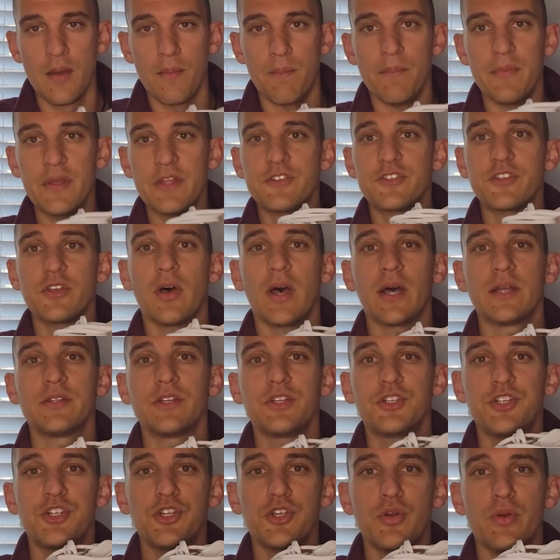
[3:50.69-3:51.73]
Midsole on
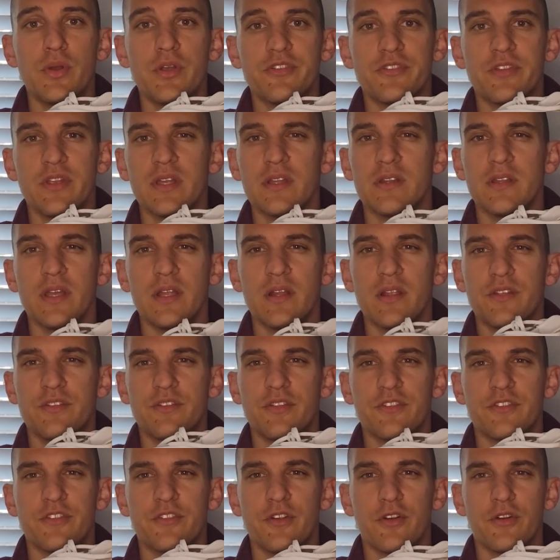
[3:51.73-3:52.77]
this shoe is the Adidas.
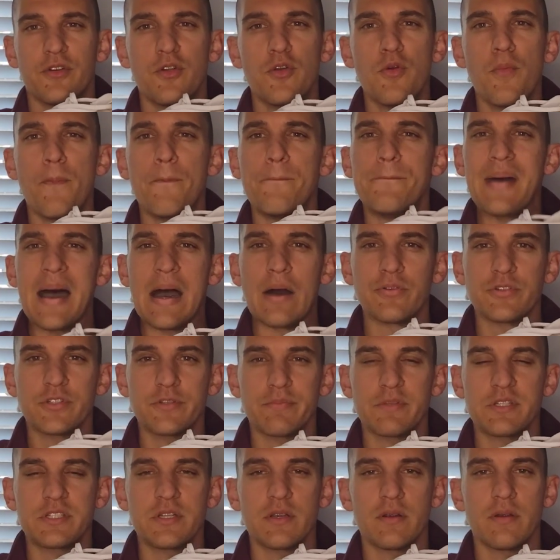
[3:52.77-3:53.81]
It's their new bounce
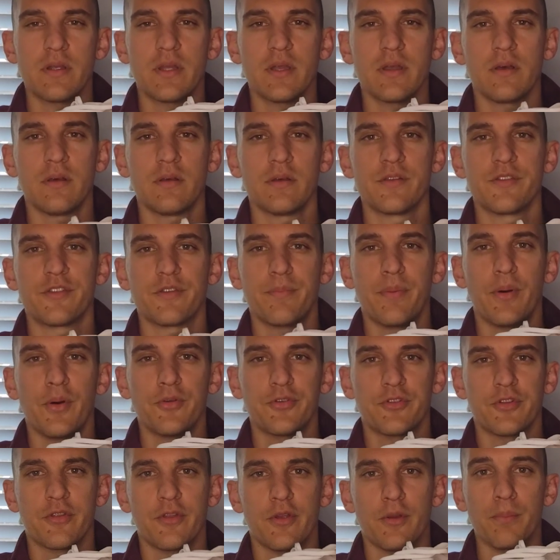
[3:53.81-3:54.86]
material as
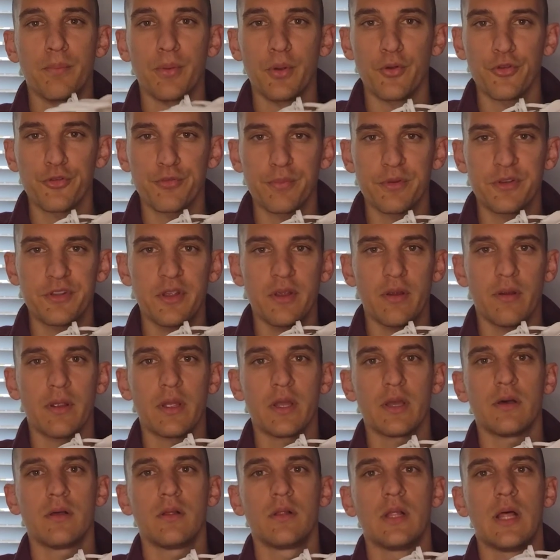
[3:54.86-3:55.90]
opposed to their boost
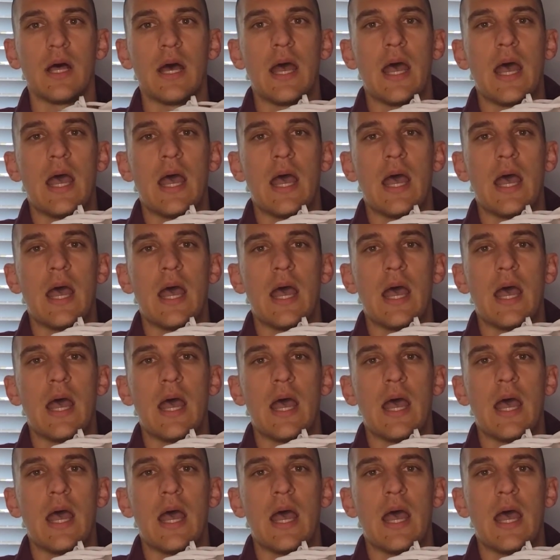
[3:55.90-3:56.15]
material.